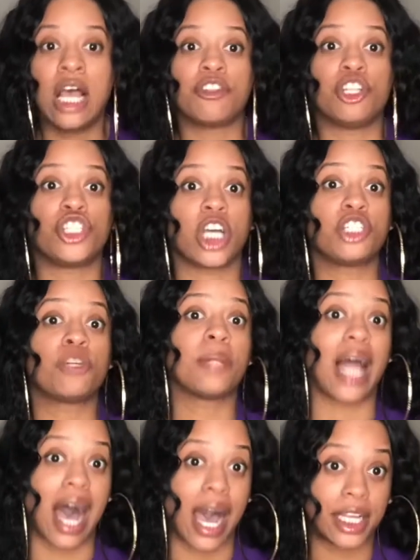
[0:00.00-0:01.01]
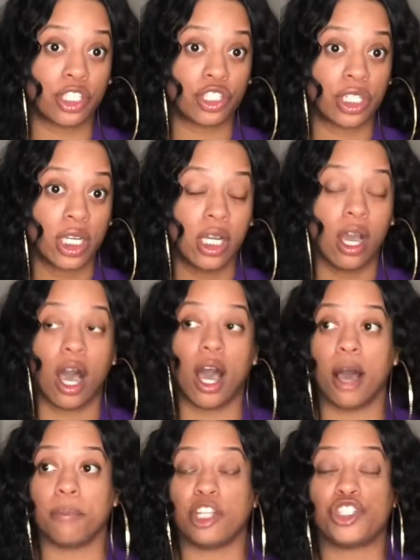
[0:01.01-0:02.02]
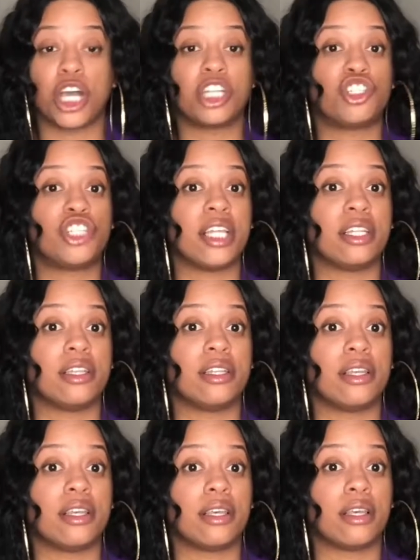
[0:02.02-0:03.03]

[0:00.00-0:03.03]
The judge obliged. The judge didn't